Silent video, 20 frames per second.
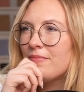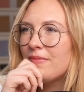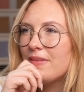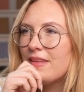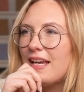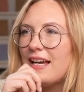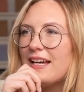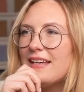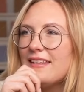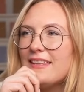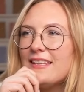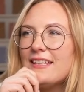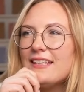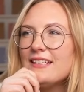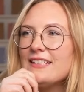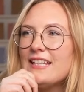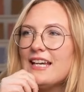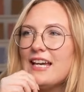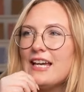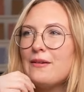I think
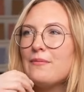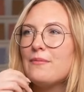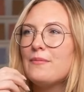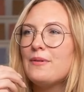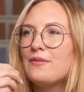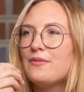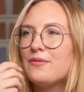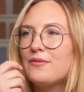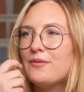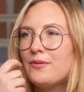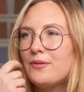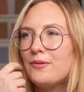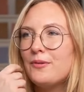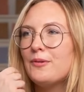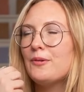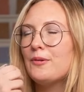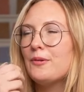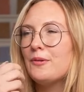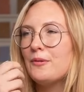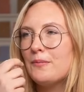it came
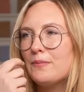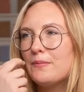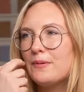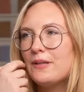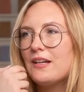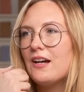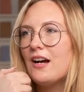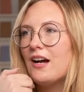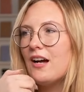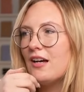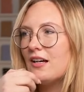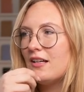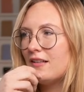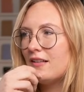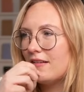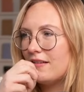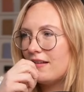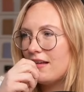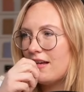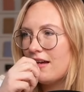before because
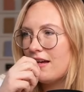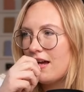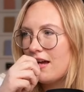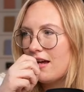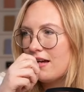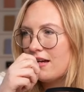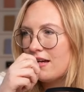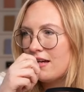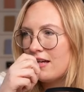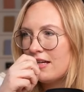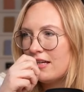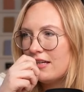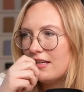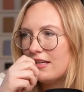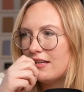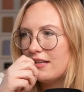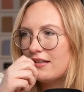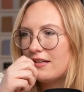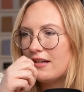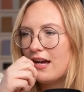
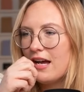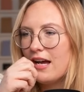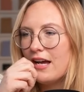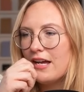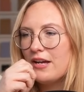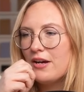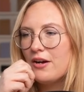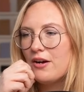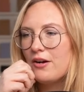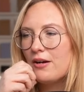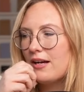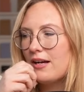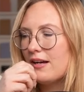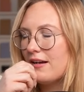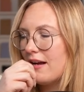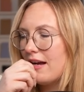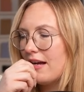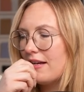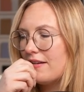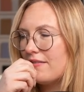I uh,
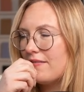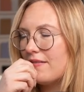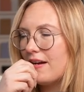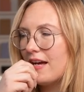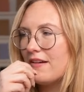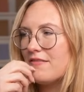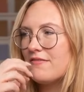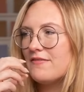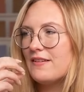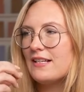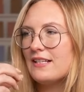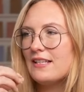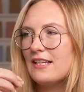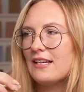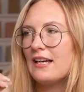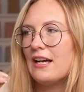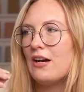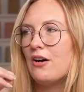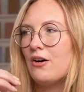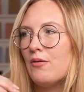I I felt like
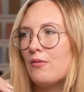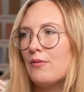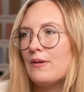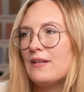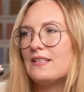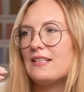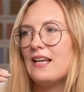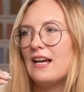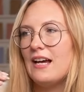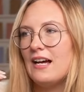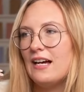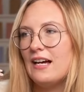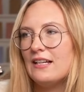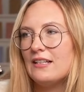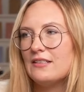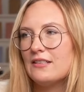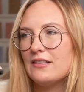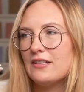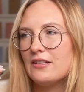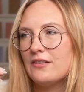I always had
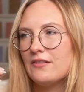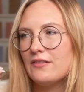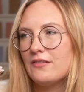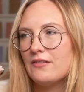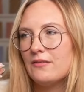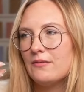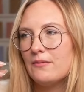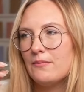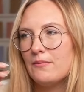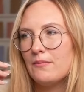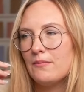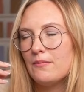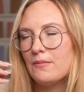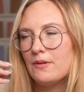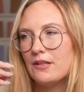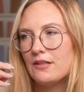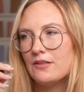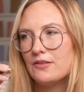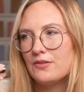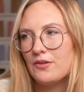a
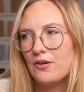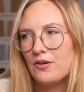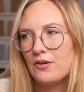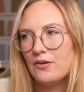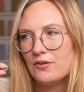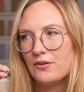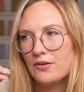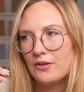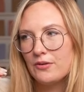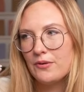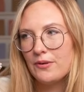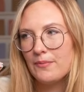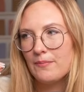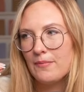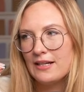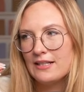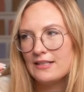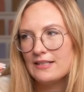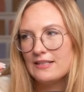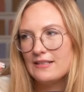a strong growth
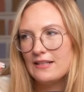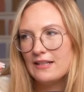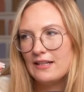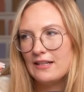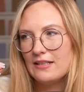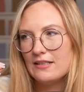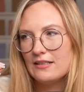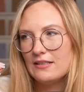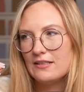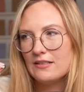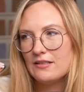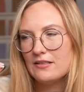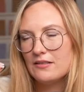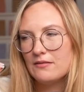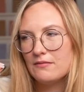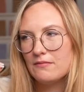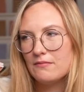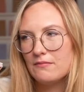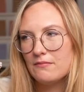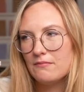mindset.
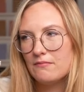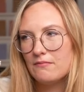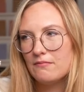Mm-hmm.